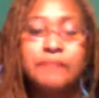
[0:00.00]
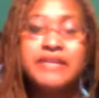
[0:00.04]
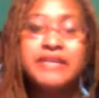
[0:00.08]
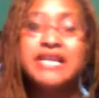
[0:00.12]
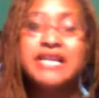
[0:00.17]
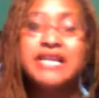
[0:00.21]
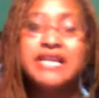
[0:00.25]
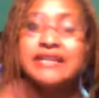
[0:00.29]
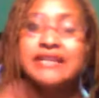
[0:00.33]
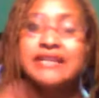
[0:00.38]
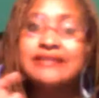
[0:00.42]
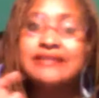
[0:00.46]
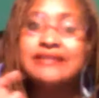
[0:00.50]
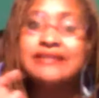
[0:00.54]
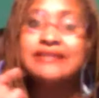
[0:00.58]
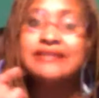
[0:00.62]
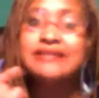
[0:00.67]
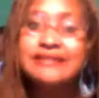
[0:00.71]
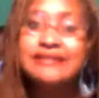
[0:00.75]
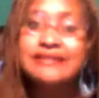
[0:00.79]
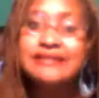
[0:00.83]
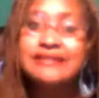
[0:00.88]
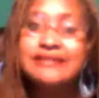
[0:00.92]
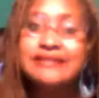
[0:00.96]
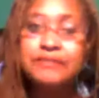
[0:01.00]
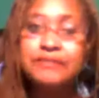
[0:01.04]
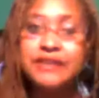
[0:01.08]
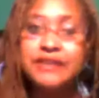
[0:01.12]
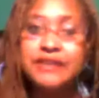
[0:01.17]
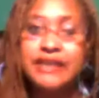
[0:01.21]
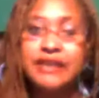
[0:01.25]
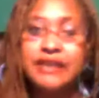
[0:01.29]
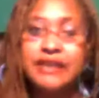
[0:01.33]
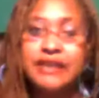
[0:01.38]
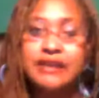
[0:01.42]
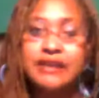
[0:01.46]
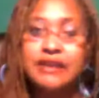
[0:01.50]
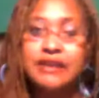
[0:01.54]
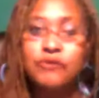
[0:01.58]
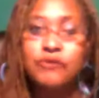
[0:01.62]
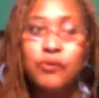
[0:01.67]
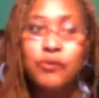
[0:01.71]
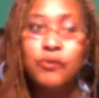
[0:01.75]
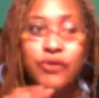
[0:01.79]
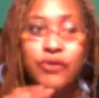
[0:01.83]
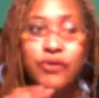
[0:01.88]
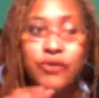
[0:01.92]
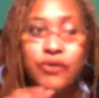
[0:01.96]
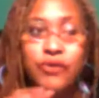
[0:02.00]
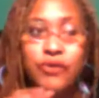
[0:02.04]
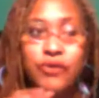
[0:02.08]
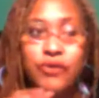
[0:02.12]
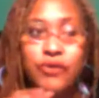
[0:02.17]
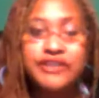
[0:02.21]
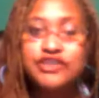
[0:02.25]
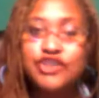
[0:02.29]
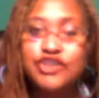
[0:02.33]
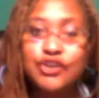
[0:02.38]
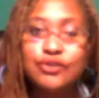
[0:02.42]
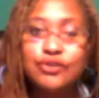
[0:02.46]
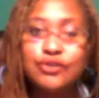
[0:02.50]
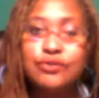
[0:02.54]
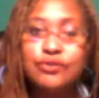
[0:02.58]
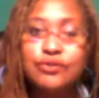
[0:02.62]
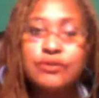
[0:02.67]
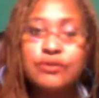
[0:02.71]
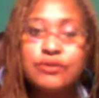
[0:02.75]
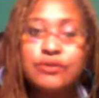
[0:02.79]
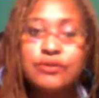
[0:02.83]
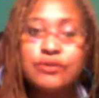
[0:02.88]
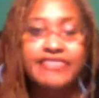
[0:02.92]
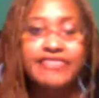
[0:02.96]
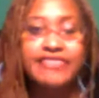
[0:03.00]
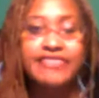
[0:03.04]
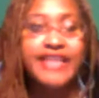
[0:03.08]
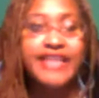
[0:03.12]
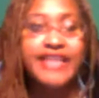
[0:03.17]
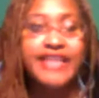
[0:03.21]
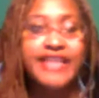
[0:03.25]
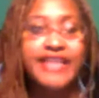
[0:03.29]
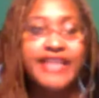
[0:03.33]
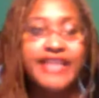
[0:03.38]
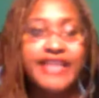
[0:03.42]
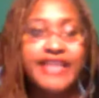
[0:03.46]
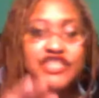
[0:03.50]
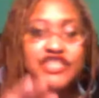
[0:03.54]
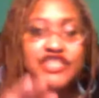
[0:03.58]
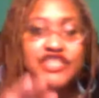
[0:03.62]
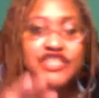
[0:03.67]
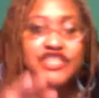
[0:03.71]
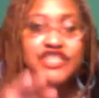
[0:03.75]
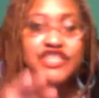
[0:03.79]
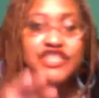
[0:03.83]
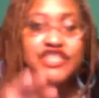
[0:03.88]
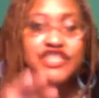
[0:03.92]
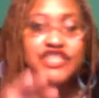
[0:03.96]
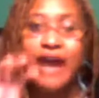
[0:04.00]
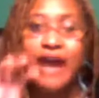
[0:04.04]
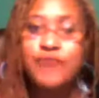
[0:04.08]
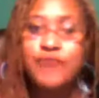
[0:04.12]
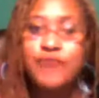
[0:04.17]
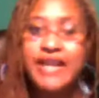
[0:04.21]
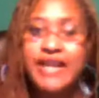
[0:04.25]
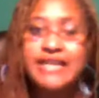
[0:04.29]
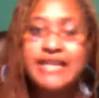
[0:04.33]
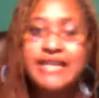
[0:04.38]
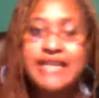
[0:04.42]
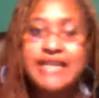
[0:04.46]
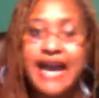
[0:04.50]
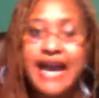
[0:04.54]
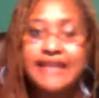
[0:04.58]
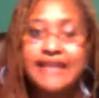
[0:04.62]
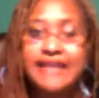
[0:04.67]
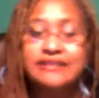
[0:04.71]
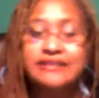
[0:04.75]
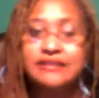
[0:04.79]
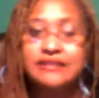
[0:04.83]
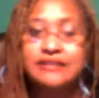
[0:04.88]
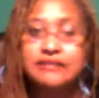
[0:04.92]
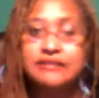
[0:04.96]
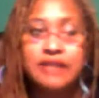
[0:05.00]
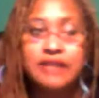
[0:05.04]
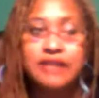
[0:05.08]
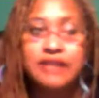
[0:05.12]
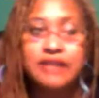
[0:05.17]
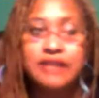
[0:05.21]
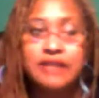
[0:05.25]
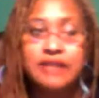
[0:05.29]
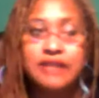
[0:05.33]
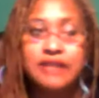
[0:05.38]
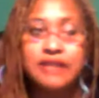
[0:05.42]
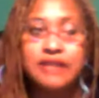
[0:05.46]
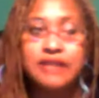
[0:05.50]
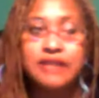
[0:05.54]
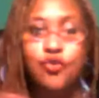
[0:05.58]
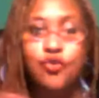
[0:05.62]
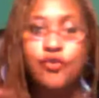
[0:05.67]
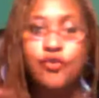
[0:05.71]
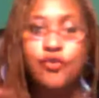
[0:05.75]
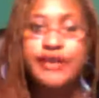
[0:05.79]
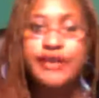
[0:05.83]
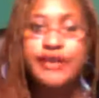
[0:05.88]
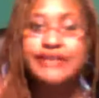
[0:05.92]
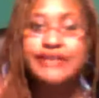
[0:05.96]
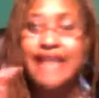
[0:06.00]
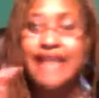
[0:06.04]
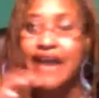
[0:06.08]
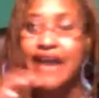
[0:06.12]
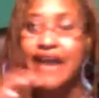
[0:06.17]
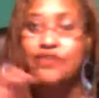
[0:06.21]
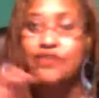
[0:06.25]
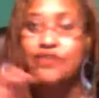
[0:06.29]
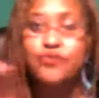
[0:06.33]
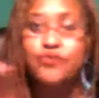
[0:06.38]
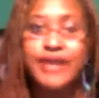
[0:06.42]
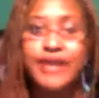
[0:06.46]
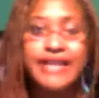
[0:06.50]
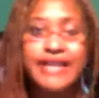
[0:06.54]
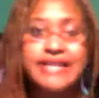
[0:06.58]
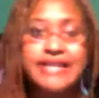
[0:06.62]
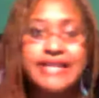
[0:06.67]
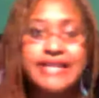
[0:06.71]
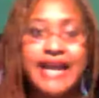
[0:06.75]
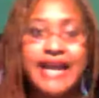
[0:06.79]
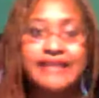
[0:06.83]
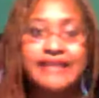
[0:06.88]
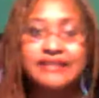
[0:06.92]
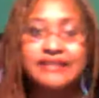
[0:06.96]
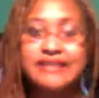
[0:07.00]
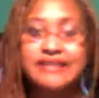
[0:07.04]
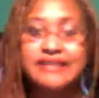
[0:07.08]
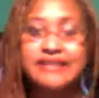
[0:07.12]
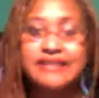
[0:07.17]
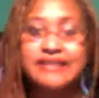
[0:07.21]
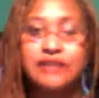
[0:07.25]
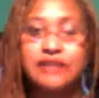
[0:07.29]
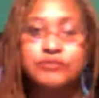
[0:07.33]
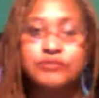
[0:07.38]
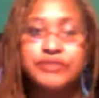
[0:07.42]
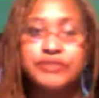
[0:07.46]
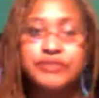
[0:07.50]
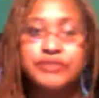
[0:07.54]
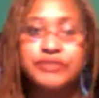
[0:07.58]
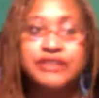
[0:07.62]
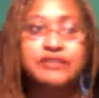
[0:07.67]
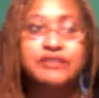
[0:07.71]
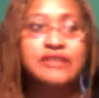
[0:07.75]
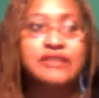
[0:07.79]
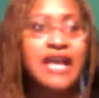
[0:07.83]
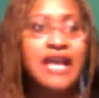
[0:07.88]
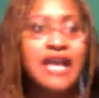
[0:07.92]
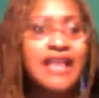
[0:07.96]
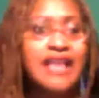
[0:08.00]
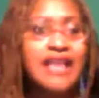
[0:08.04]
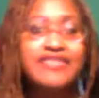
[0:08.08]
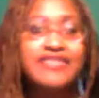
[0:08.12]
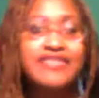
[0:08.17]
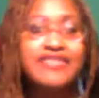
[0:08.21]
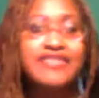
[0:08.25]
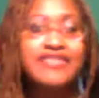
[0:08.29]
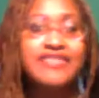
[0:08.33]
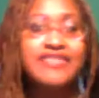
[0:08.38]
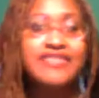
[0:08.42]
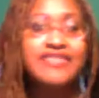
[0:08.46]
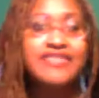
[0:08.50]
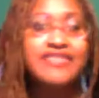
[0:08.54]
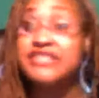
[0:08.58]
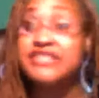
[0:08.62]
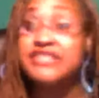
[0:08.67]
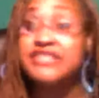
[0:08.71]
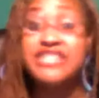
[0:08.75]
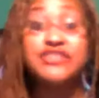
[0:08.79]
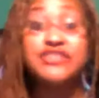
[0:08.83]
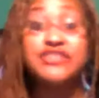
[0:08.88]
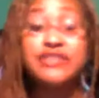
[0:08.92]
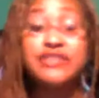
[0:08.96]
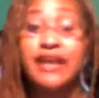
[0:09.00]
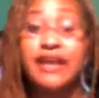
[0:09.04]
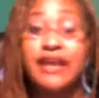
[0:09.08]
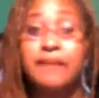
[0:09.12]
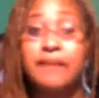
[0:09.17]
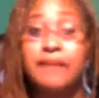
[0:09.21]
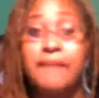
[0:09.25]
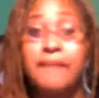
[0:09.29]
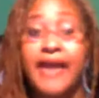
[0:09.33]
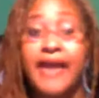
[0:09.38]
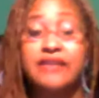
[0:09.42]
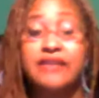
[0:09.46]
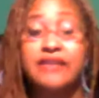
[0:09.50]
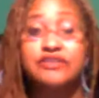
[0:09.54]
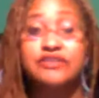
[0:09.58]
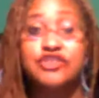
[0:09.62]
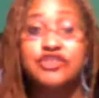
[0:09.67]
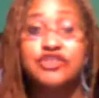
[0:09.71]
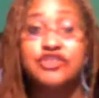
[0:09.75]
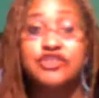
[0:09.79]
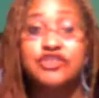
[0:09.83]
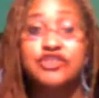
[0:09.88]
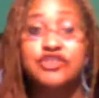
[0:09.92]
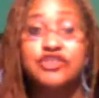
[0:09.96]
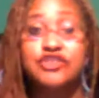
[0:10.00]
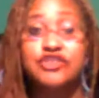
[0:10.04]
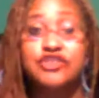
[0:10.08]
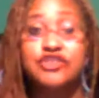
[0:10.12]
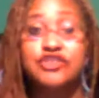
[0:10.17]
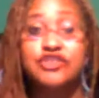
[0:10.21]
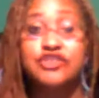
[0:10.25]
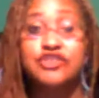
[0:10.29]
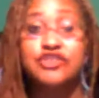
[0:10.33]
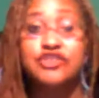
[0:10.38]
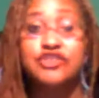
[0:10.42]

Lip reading: Because, see, simply when we're in school, they teach us how to recognize the coins, how to recognize the dollar bills. They might even teach us how to balance a checkbook.